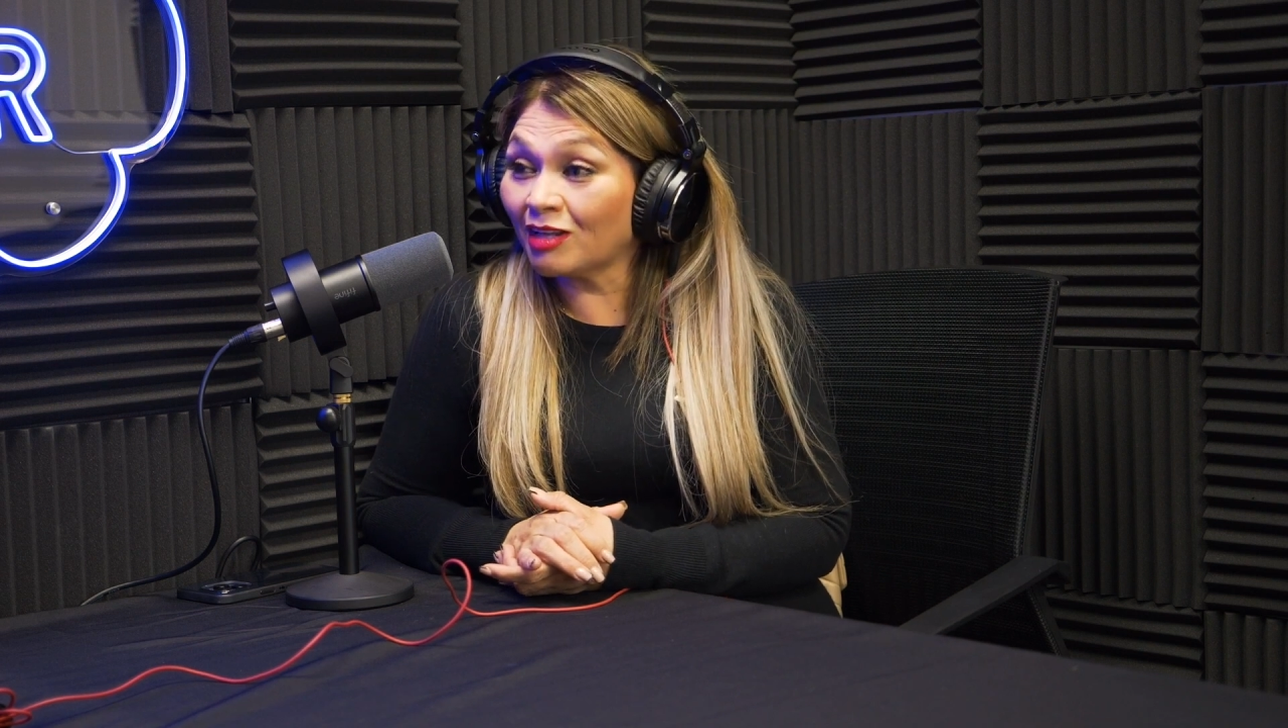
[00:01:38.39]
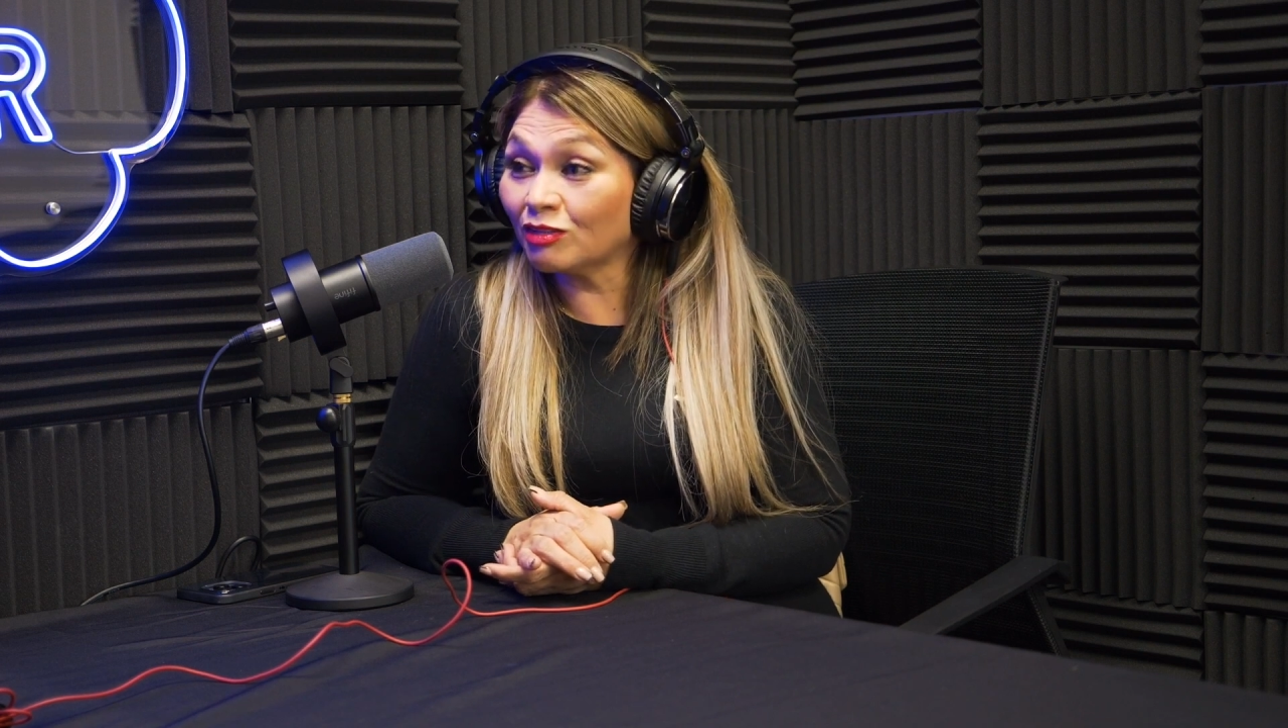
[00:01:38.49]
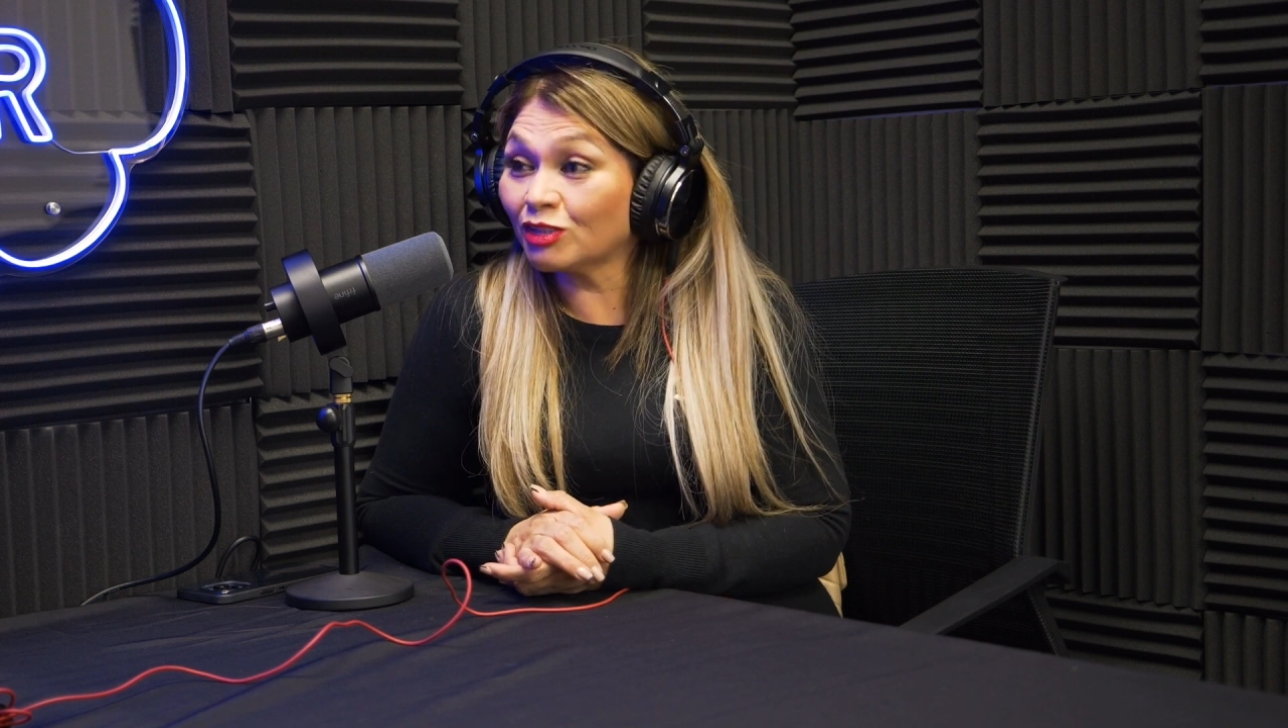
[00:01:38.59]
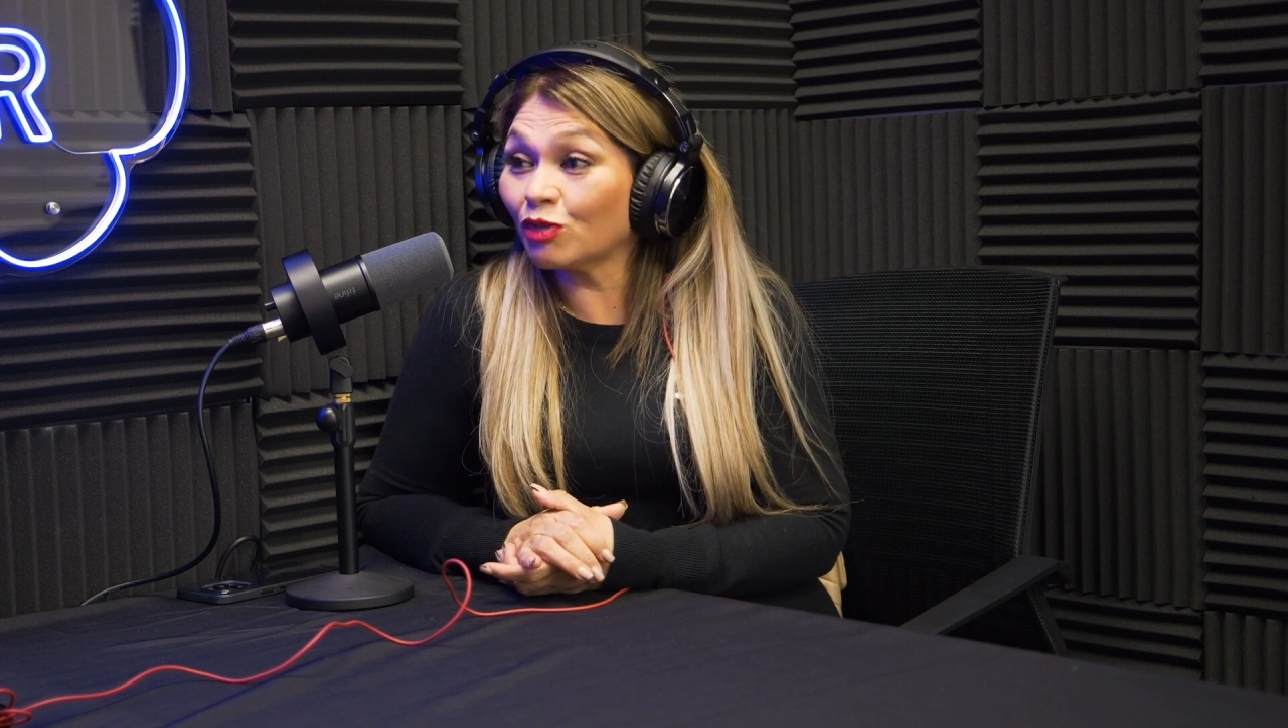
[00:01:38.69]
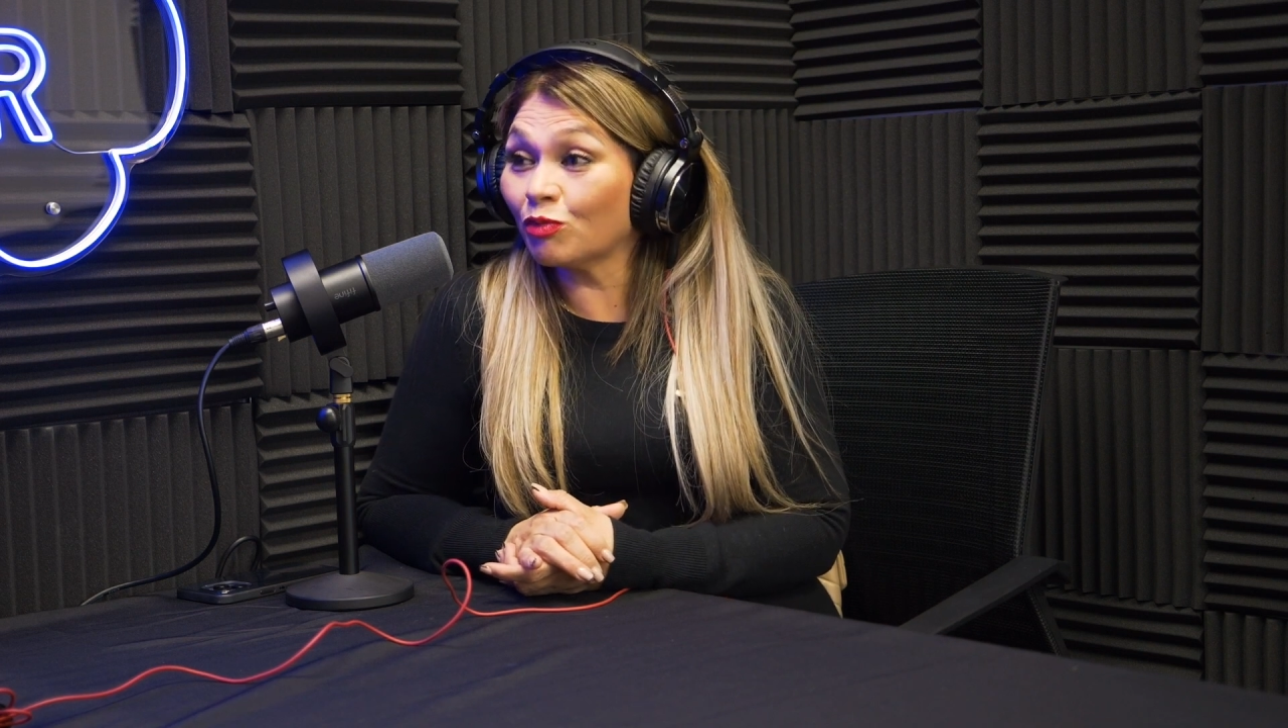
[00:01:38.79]

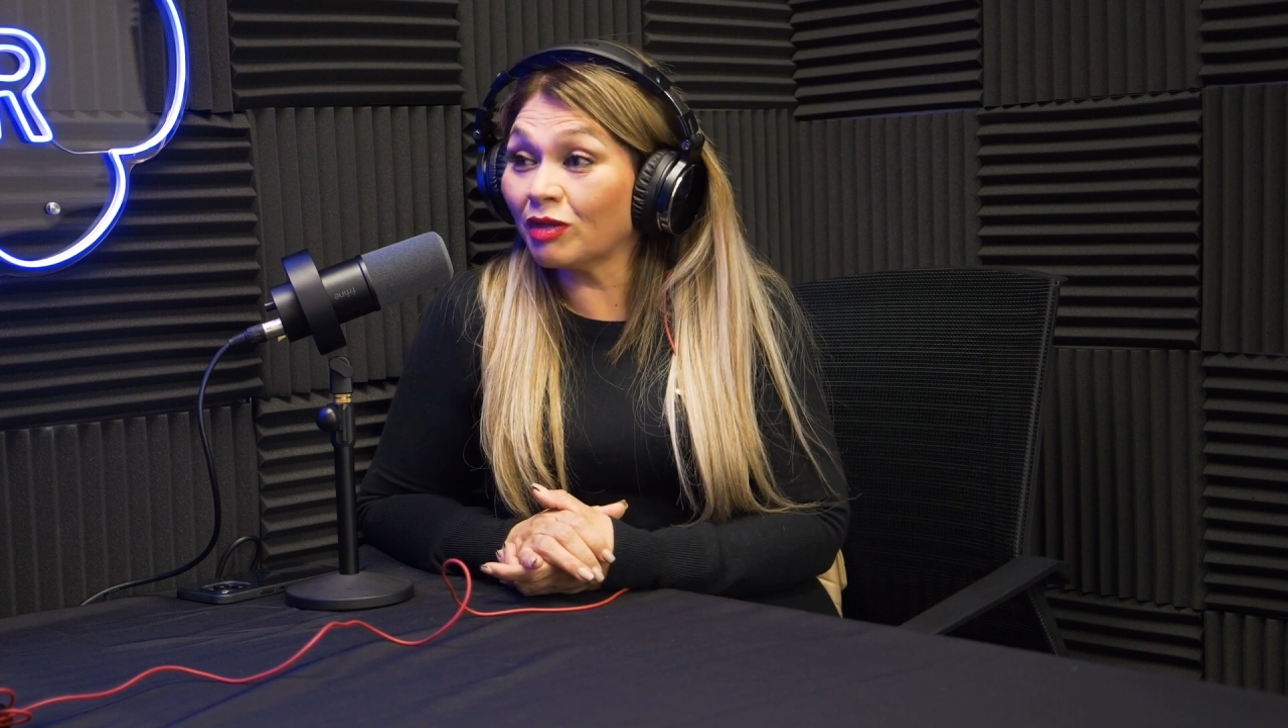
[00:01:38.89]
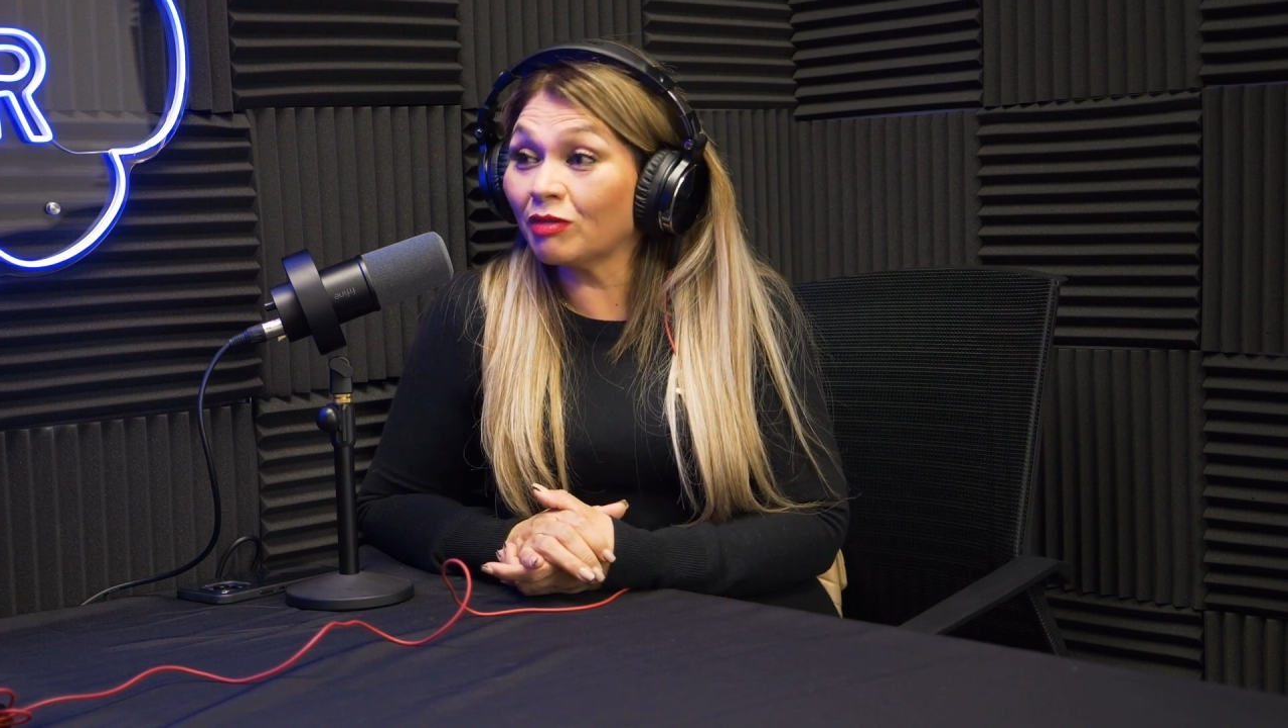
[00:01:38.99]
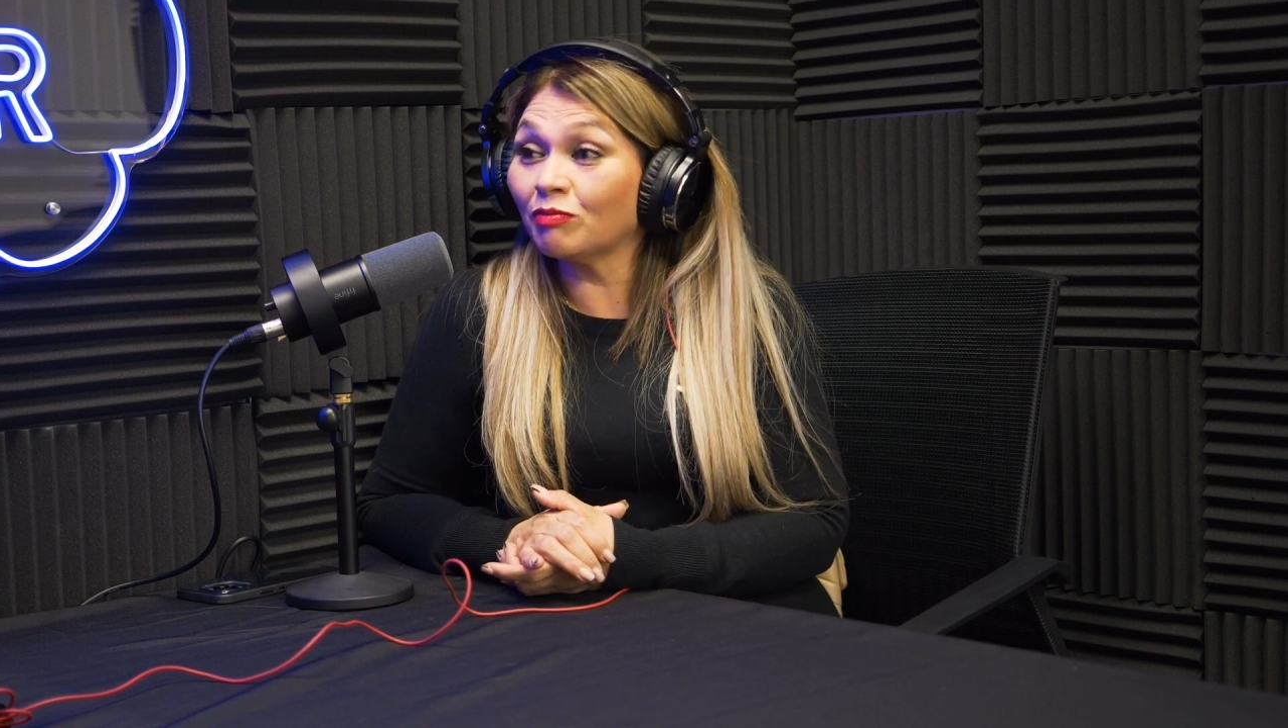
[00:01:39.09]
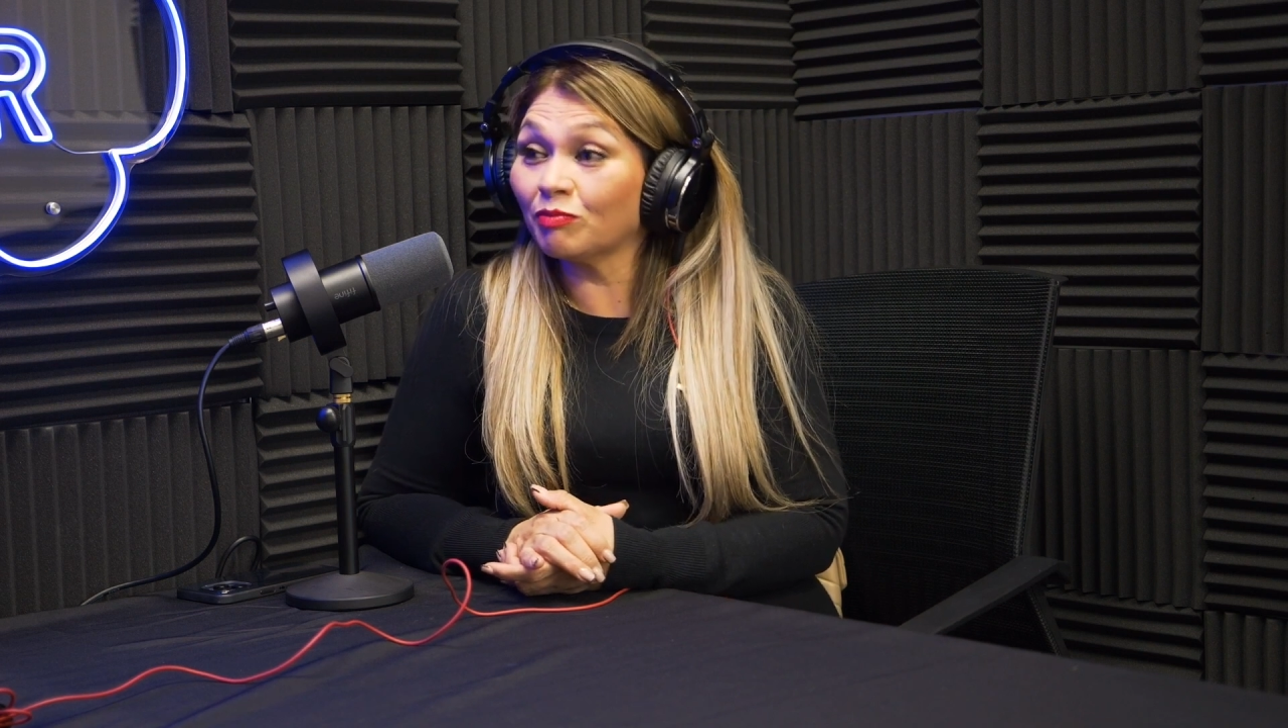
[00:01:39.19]
So we